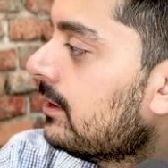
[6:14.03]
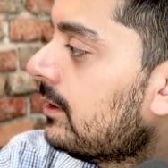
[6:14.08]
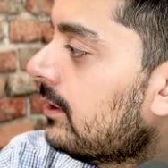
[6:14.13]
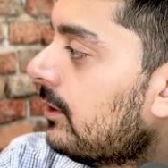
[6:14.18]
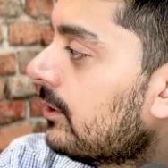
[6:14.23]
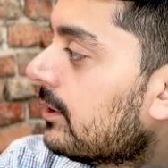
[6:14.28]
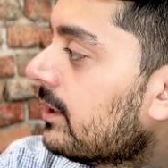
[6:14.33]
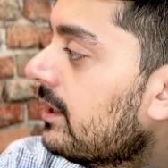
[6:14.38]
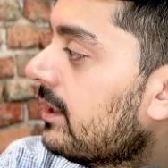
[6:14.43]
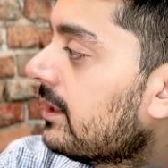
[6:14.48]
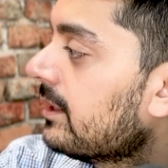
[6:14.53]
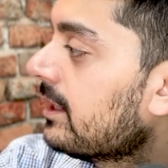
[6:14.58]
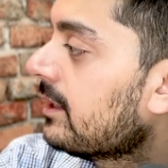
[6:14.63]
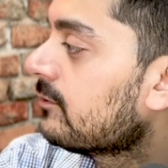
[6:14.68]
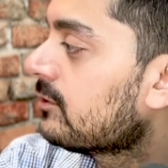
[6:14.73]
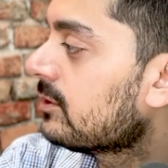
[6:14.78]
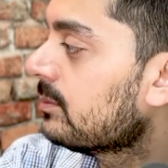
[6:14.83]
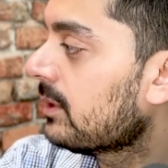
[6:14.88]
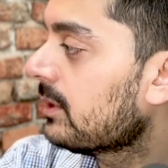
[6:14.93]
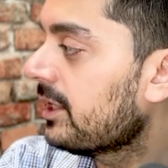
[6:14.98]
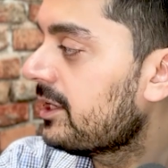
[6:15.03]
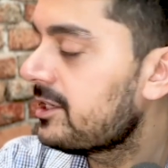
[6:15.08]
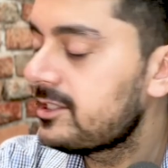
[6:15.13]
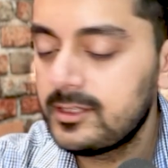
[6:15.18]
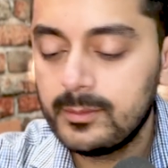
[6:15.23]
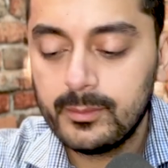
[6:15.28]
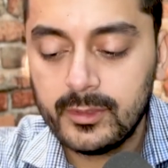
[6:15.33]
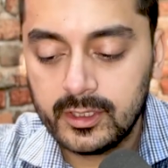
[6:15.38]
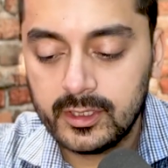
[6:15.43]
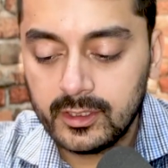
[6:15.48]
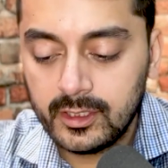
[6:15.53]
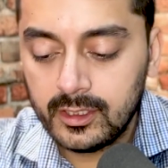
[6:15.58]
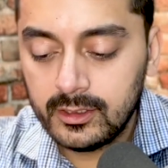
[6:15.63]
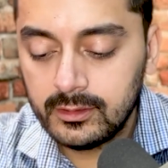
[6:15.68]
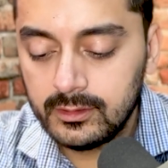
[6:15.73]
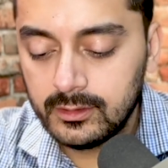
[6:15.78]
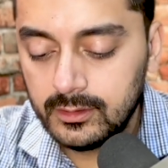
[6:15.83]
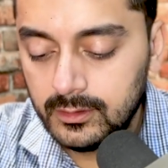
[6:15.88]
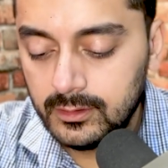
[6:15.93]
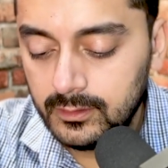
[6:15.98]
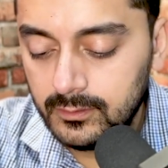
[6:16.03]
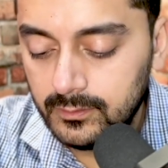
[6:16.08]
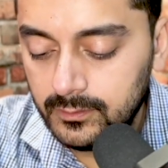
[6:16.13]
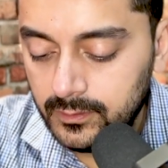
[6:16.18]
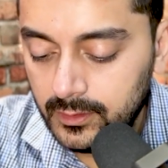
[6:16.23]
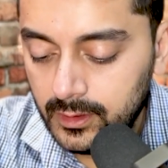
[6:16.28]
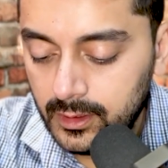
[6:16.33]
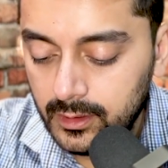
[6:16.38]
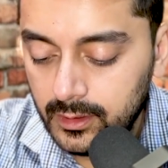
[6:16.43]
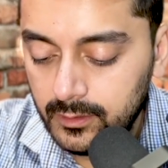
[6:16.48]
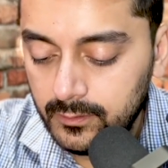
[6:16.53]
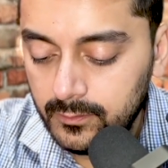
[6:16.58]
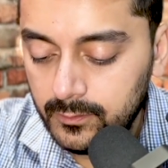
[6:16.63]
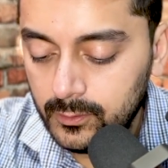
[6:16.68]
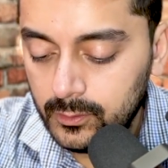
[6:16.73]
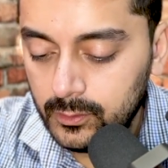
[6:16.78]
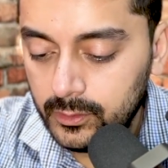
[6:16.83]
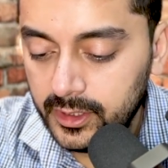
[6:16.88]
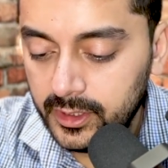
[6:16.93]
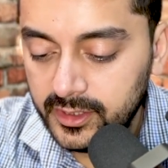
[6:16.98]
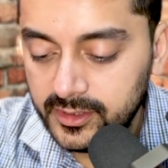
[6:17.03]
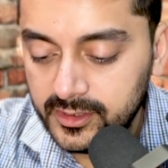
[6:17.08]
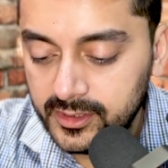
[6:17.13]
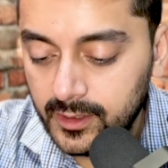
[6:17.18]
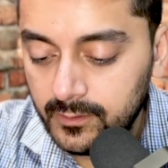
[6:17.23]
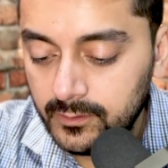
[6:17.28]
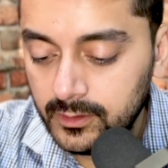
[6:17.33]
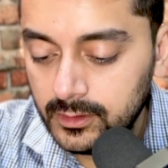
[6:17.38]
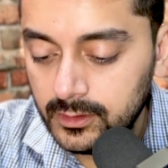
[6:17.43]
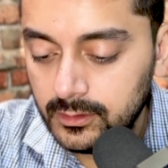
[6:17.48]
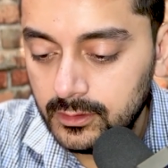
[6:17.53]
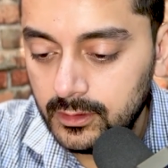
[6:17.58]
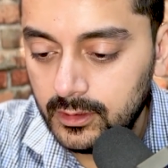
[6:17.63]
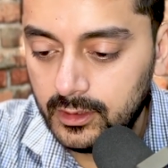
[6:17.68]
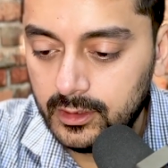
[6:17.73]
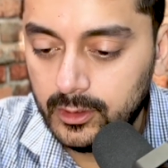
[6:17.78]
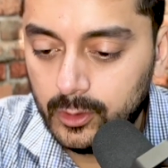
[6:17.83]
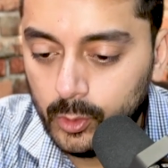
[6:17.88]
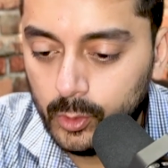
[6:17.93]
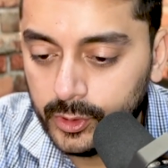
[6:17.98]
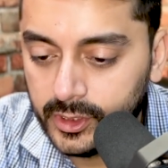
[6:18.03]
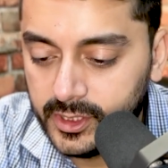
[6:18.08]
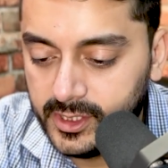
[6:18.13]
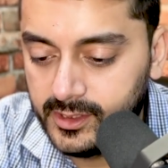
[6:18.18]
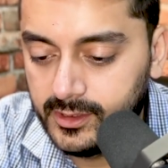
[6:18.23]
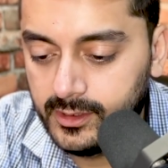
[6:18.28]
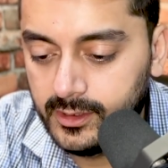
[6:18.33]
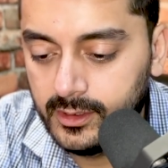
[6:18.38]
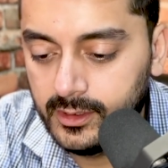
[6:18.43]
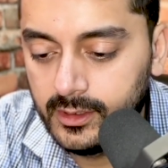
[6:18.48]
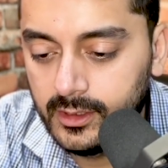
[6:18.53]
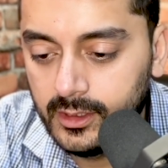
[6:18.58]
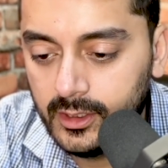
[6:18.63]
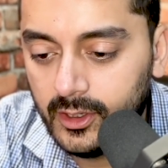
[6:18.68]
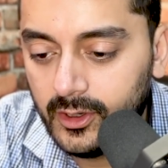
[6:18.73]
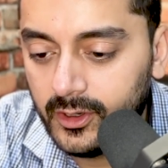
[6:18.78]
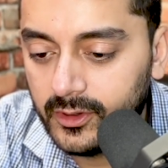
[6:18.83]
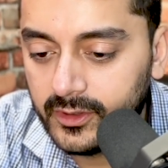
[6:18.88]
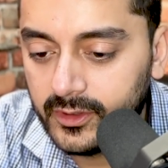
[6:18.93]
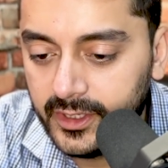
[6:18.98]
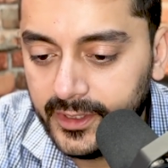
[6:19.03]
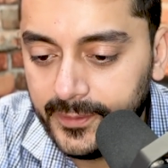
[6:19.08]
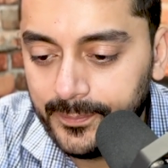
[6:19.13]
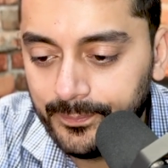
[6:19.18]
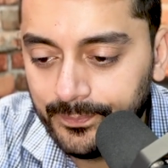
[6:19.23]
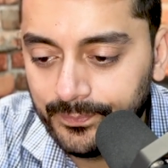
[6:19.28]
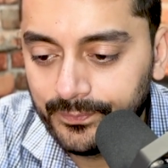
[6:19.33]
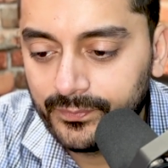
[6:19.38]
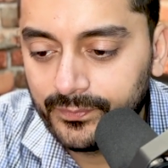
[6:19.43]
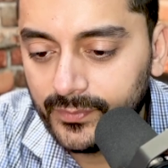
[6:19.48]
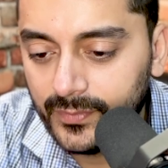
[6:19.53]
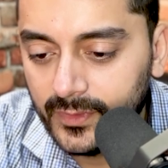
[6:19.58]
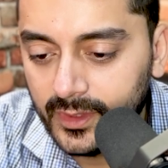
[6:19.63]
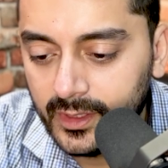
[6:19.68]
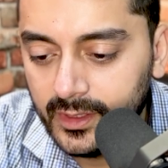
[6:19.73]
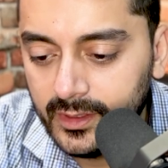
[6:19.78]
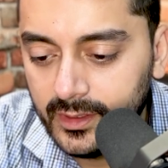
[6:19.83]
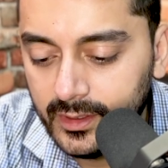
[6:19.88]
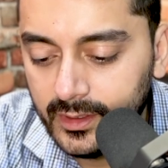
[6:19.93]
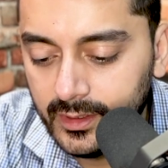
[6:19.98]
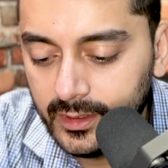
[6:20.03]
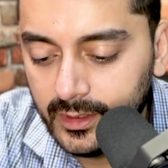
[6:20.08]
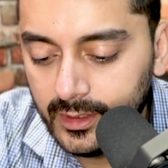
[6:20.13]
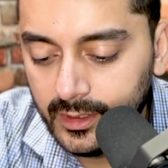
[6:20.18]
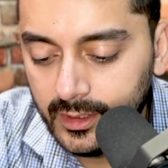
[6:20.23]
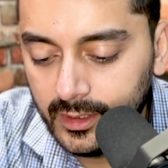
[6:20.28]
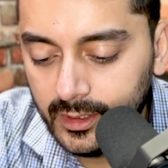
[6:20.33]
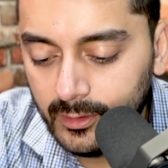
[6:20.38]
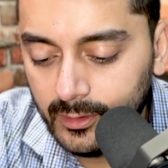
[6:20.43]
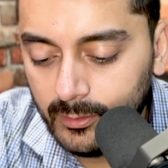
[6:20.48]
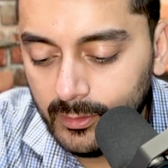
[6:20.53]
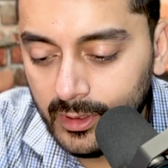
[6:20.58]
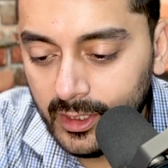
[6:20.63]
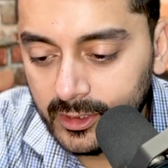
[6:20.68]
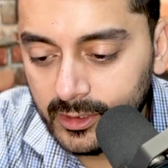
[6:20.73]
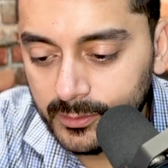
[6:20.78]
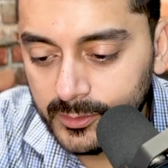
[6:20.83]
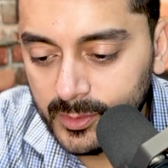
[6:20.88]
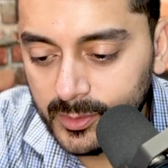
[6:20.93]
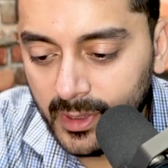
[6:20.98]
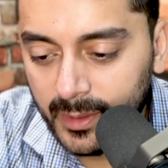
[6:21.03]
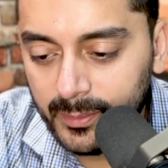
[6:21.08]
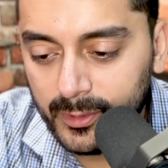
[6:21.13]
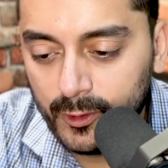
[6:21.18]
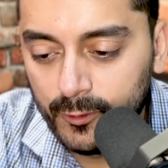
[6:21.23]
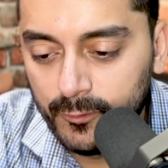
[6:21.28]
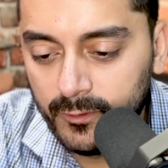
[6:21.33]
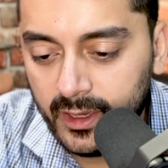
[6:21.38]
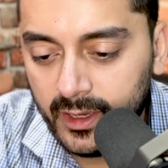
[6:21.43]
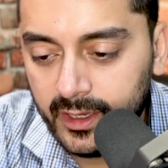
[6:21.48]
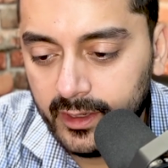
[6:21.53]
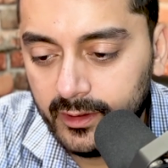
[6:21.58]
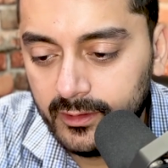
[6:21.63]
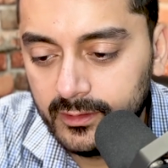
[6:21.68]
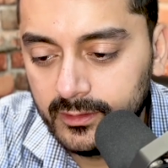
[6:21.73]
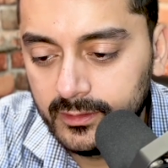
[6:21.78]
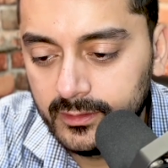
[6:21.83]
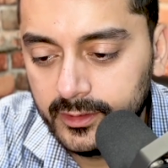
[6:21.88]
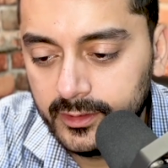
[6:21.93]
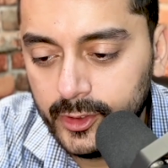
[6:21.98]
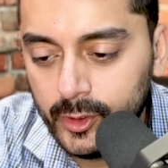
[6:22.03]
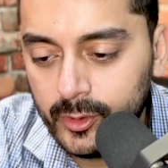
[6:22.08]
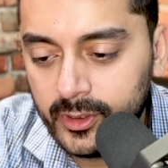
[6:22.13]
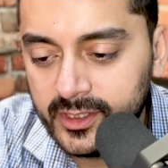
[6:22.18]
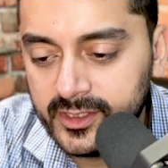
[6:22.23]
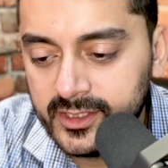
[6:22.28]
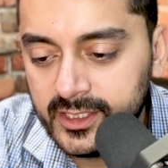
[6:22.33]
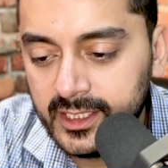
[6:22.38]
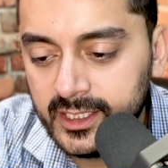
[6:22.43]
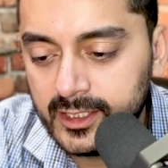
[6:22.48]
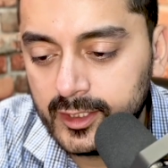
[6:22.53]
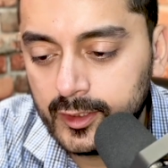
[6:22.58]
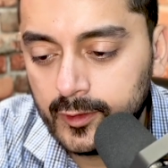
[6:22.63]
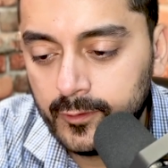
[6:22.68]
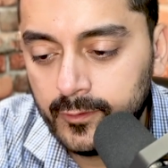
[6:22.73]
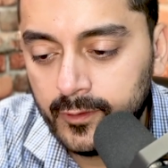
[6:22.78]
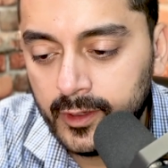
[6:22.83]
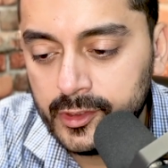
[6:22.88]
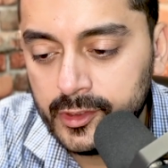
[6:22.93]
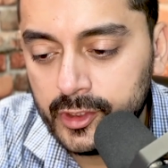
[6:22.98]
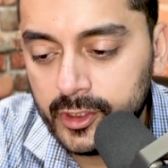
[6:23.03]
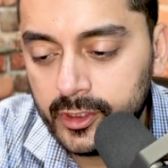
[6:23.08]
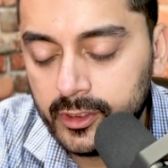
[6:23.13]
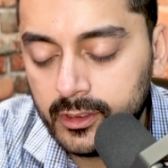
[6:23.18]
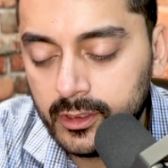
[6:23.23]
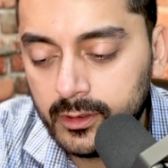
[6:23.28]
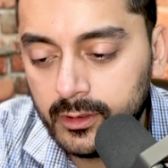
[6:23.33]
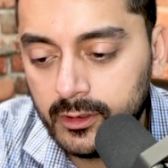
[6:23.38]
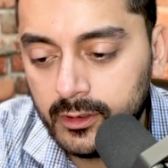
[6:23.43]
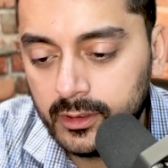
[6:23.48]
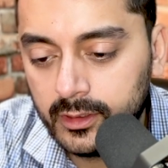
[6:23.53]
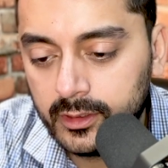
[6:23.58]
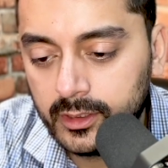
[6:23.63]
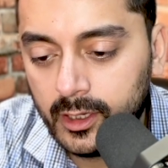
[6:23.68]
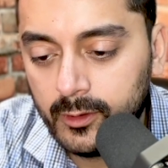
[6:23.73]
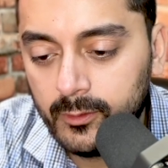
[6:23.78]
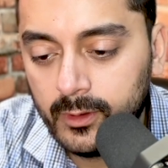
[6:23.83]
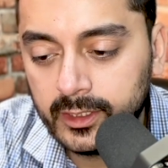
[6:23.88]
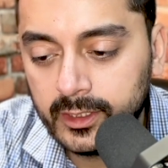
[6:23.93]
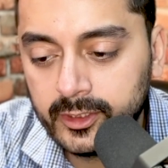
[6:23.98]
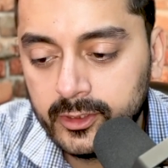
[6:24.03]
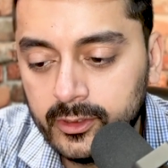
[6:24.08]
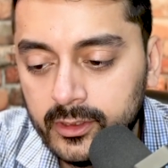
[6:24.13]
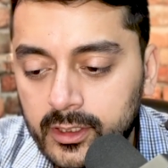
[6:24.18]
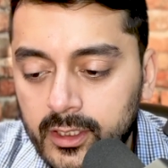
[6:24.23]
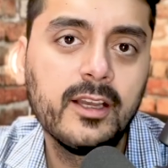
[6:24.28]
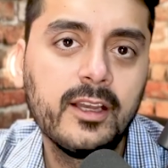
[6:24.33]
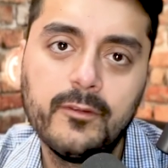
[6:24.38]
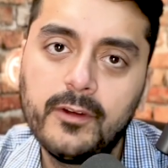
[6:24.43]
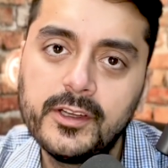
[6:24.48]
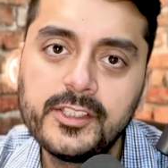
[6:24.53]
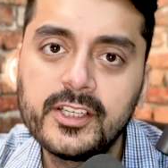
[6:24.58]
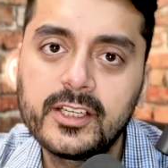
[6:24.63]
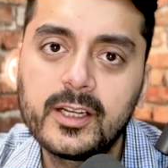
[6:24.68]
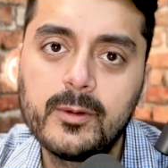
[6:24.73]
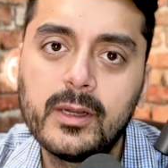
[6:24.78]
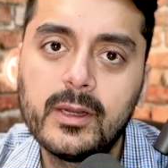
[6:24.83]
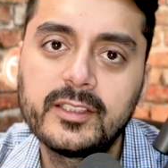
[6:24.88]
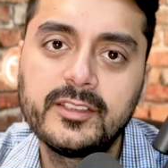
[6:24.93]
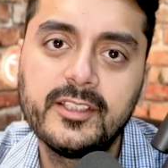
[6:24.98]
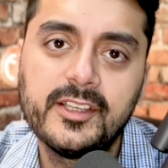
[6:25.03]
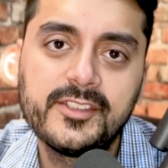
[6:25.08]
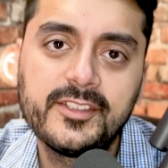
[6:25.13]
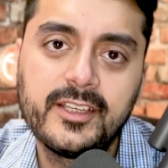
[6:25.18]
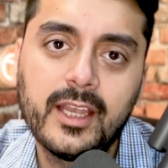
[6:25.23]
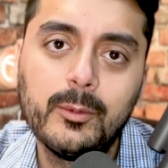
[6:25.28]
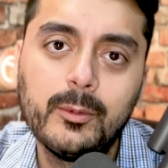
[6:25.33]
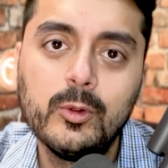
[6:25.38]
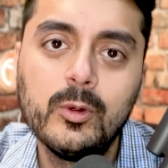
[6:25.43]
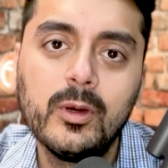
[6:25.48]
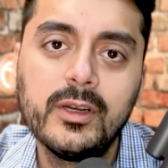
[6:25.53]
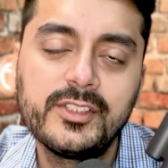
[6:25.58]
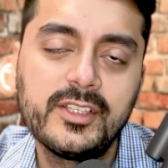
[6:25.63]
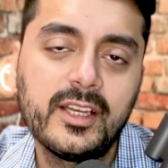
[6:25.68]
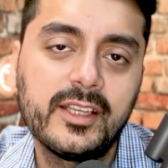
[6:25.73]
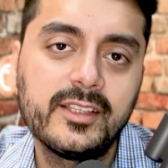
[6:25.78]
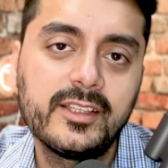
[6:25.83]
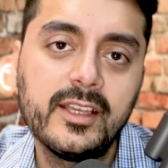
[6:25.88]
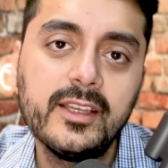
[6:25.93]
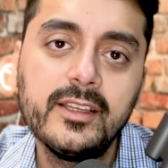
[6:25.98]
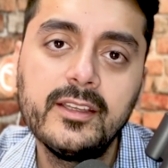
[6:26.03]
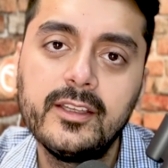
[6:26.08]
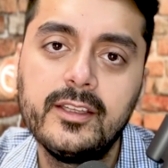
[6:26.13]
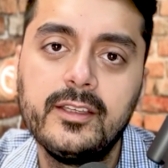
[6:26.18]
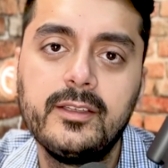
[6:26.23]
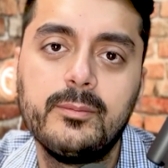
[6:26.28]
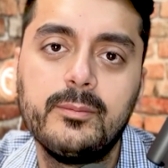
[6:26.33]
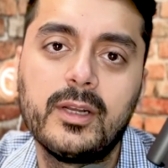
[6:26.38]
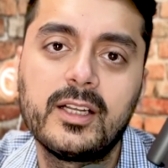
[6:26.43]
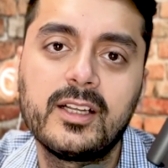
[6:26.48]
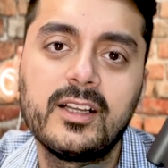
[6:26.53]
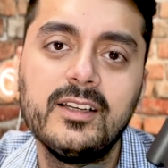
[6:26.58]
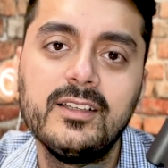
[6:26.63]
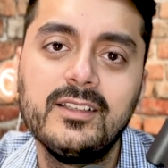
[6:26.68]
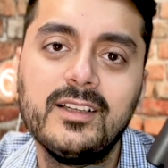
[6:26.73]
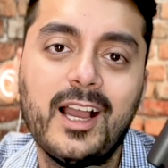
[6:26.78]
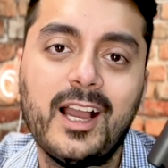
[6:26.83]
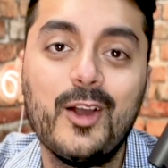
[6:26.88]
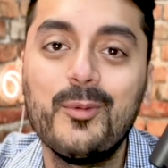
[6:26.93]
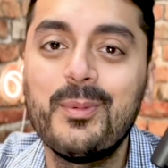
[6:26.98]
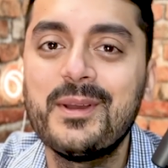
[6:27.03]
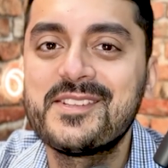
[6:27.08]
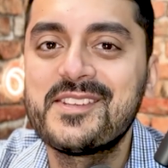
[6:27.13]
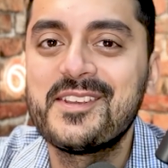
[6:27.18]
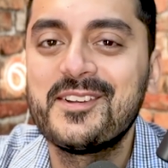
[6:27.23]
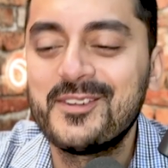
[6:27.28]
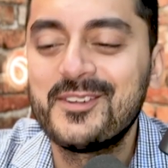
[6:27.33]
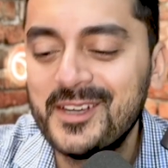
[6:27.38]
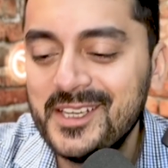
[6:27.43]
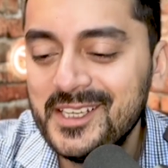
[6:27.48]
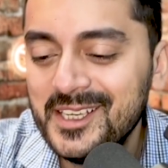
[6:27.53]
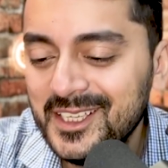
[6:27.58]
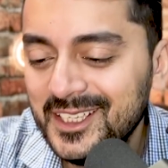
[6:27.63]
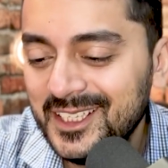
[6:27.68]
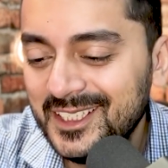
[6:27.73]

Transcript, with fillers: Okay, again from Itamarna. 5487. Log in. All right. Welcome to my profile. You can see it's Fajr Ka Waqt. Fajr Ka Waqt Dastyab Hua Chata Hai in Makkah. I hope I said it right.